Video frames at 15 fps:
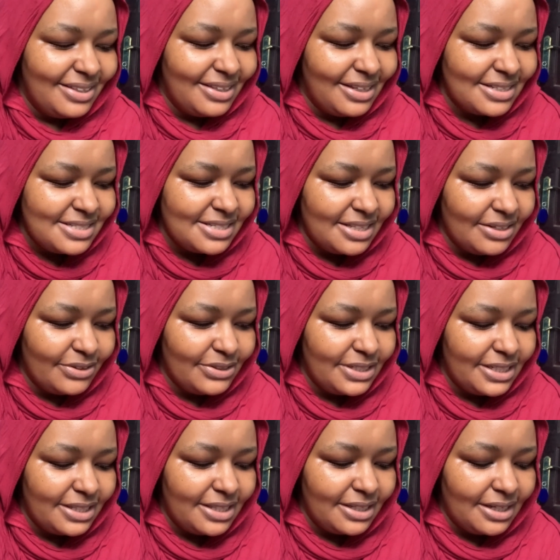That's the
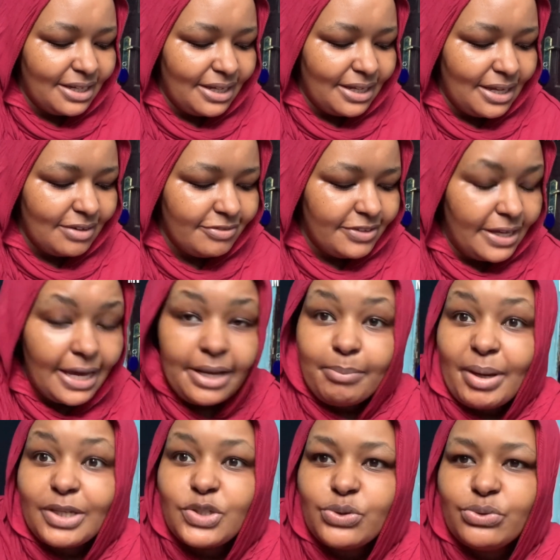only thing I have there. And
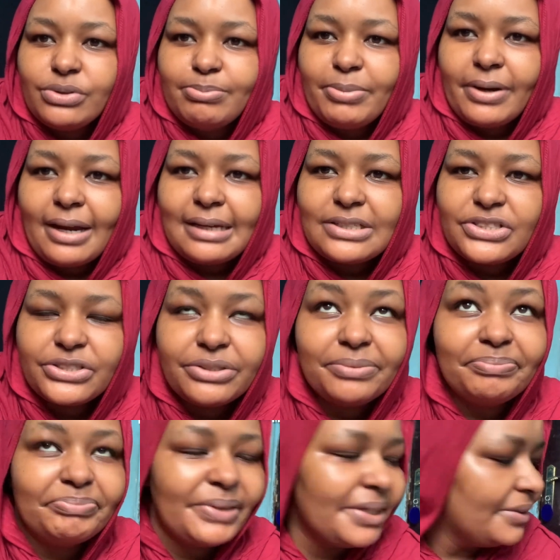my toothbrush
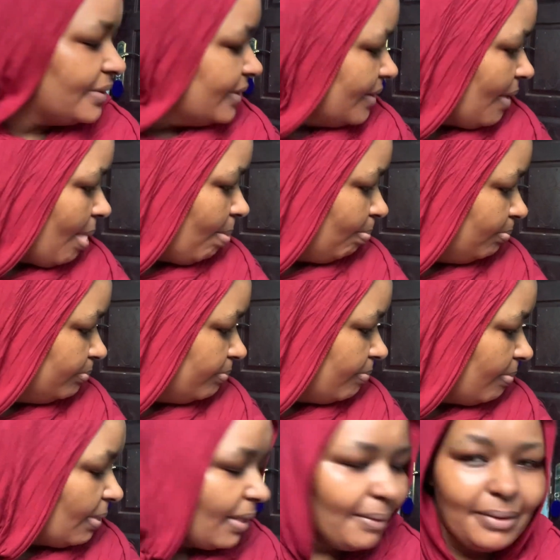and
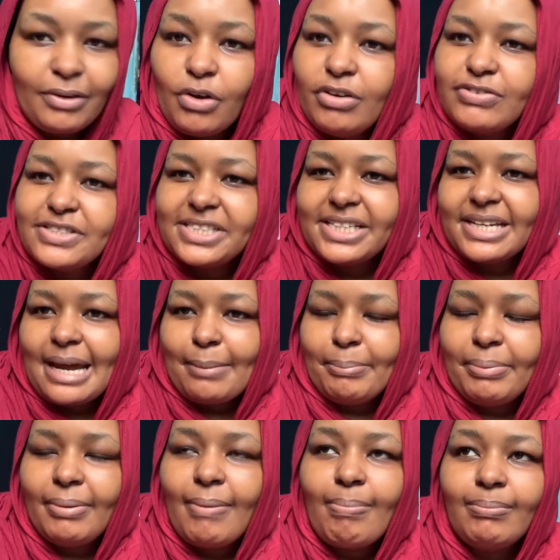cough
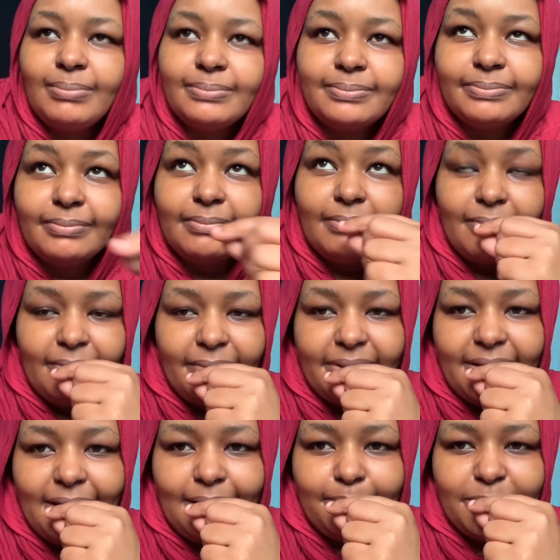syrup.
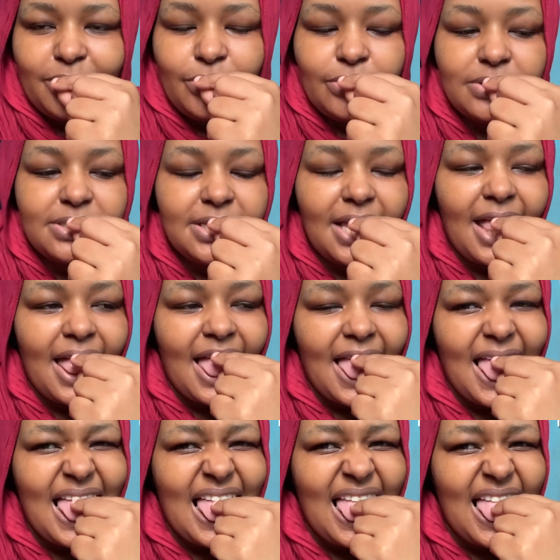Yeah, because,
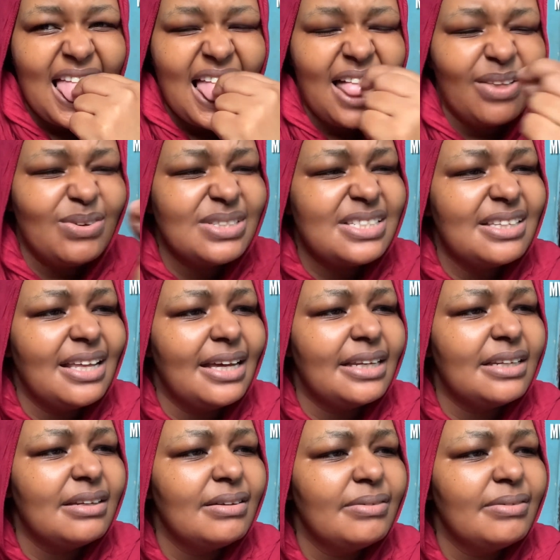what's that?